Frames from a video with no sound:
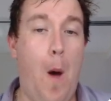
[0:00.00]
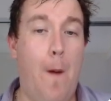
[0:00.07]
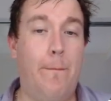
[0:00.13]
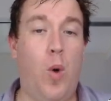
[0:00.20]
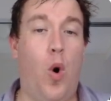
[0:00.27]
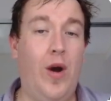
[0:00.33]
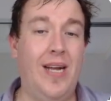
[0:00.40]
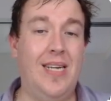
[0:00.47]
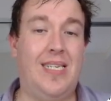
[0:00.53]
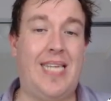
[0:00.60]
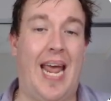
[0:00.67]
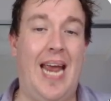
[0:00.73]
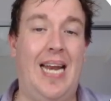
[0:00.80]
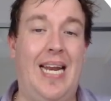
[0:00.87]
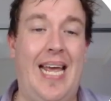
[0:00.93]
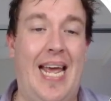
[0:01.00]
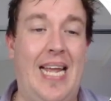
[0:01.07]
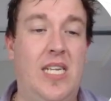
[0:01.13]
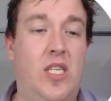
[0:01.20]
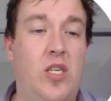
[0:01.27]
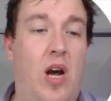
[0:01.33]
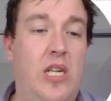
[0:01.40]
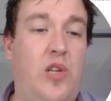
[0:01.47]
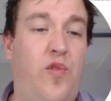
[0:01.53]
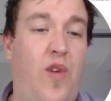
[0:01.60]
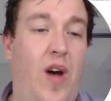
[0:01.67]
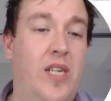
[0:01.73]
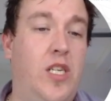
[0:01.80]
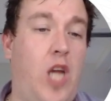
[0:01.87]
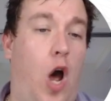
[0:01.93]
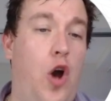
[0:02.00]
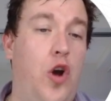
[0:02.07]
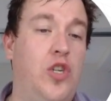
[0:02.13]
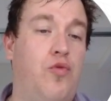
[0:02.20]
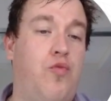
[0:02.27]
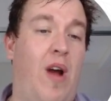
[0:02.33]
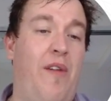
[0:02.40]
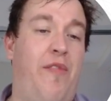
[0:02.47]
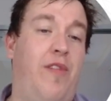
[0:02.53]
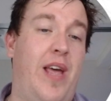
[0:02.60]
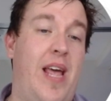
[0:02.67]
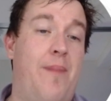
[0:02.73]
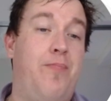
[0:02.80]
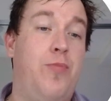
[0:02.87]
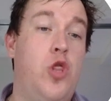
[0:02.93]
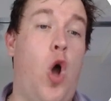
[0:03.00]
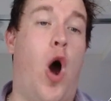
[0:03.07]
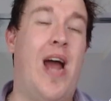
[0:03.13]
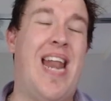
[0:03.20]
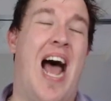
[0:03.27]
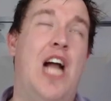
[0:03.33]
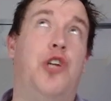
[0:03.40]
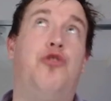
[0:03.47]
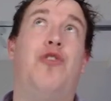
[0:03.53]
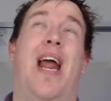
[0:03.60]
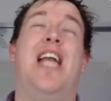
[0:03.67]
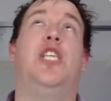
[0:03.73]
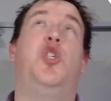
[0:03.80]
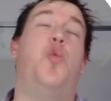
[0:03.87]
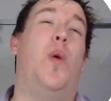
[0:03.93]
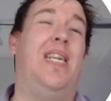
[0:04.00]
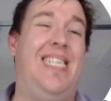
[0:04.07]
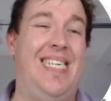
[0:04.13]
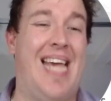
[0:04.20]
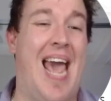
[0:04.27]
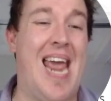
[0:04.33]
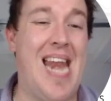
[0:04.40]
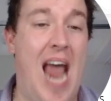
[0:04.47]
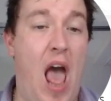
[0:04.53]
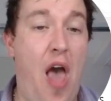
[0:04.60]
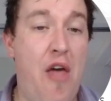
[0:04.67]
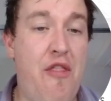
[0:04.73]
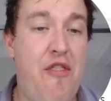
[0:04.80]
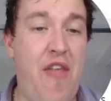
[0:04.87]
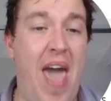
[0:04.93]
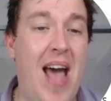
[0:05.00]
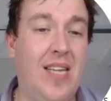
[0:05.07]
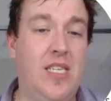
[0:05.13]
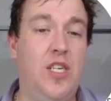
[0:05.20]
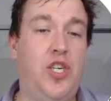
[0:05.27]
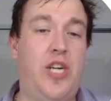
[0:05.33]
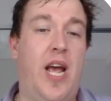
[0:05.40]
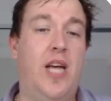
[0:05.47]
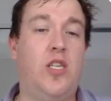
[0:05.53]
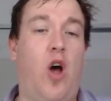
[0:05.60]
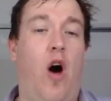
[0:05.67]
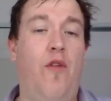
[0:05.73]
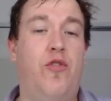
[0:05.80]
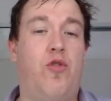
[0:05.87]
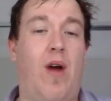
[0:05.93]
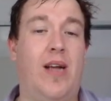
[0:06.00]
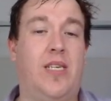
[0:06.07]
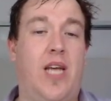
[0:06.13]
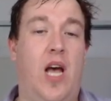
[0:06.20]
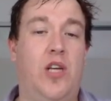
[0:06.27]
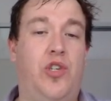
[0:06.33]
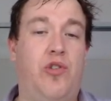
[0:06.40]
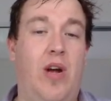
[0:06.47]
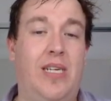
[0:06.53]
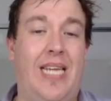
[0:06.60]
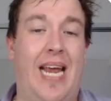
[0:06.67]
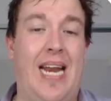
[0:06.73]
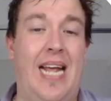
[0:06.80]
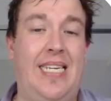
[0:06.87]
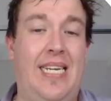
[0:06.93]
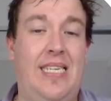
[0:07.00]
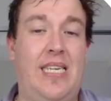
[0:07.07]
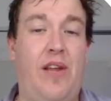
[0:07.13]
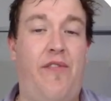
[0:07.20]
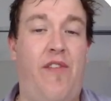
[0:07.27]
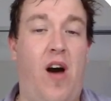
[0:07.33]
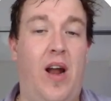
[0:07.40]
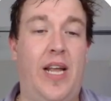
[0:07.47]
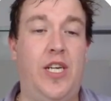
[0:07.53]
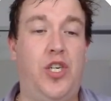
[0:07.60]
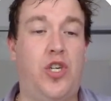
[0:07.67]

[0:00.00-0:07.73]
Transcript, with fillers: Morgan Stanley Insights Funds owns roughly nine hundred twenty-eight thousand shares of Grayscale's trust, and S E C filings